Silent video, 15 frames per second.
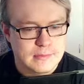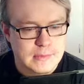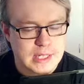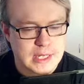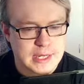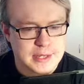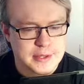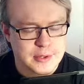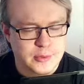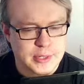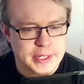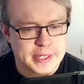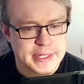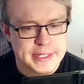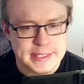
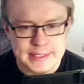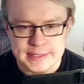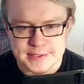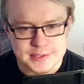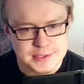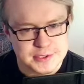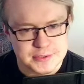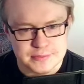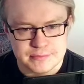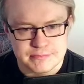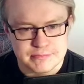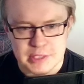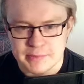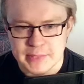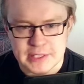Otherwise,
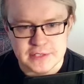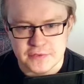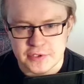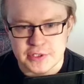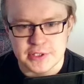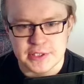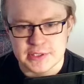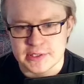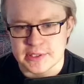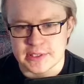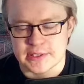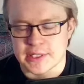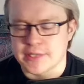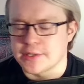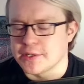it makes for a decent
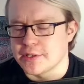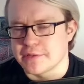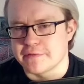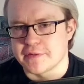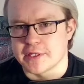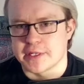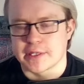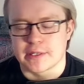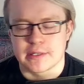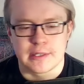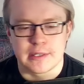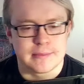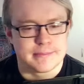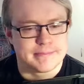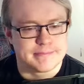extender, I feel like.
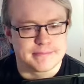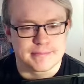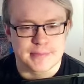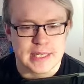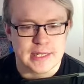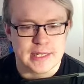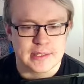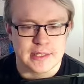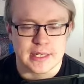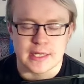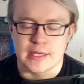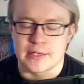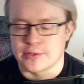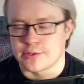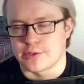Getting like
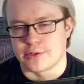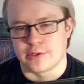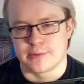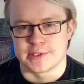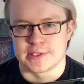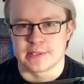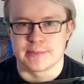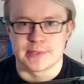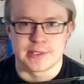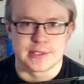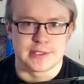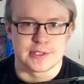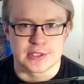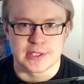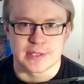hit on a normal summon and
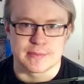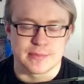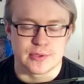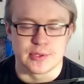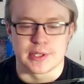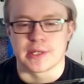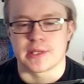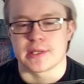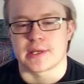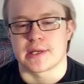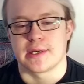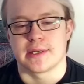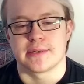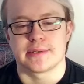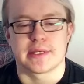then just like pulling another
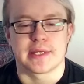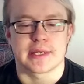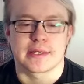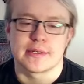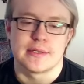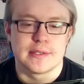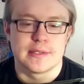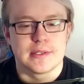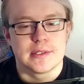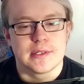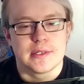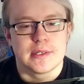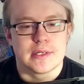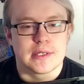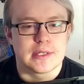guy out the deck
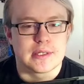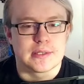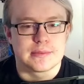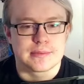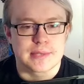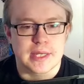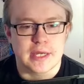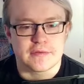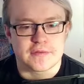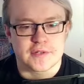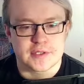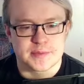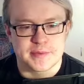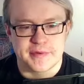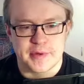can of
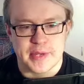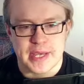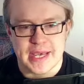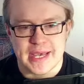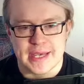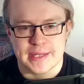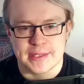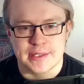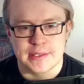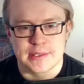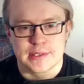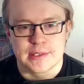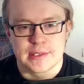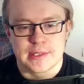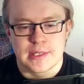course be very handy.
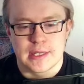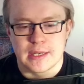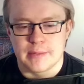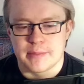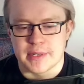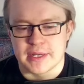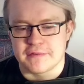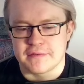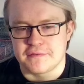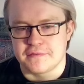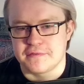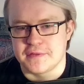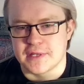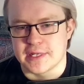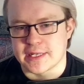But I
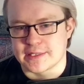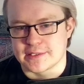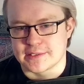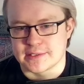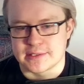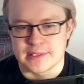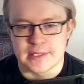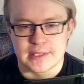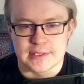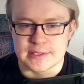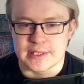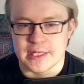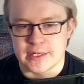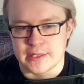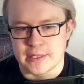feel like this does
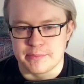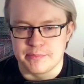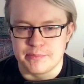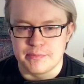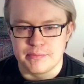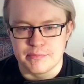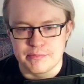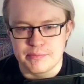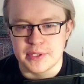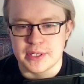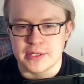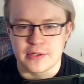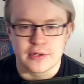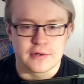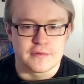get a
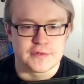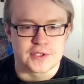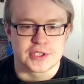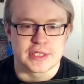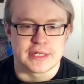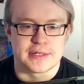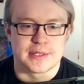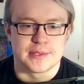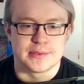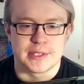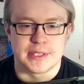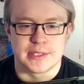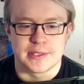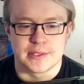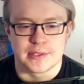bit overshadowed
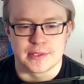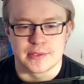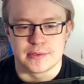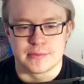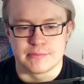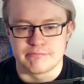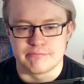in, you know,